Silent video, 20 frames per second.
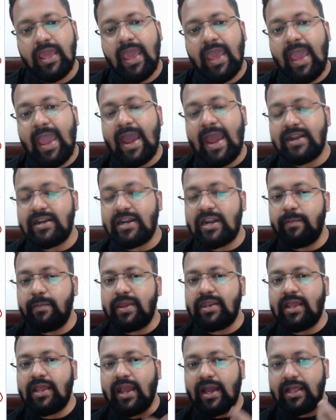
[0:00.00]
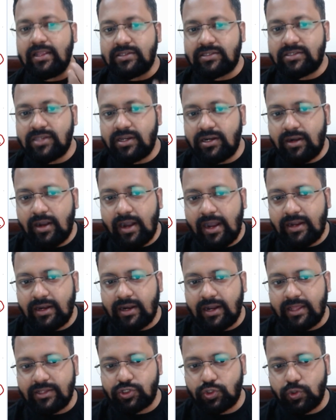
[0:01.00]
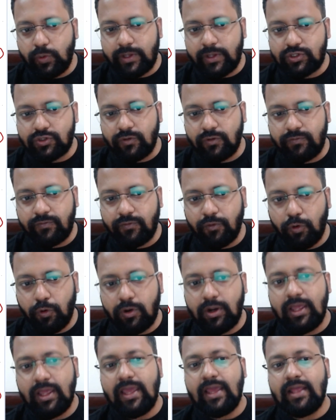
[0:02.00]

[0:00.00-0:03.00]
Had it been concentrated H2SO4,